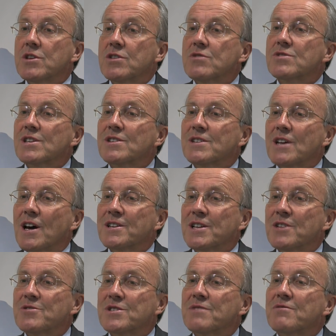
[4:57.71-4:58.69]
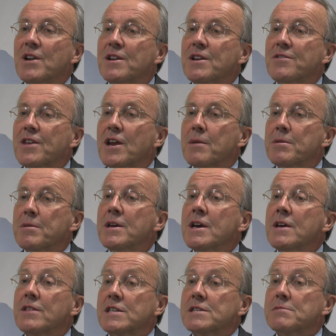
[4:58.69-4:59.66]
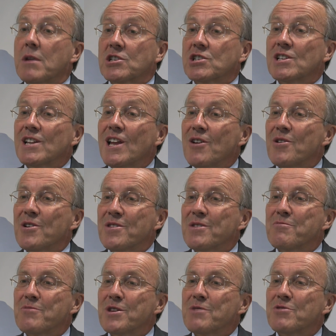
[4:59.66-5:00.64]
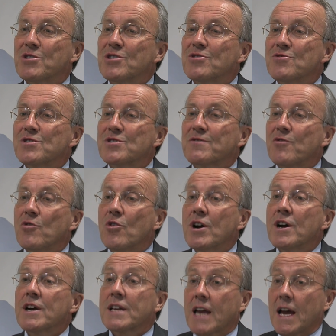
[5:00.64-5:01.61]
we use a dose of radiotherapy that's much lower than we would use for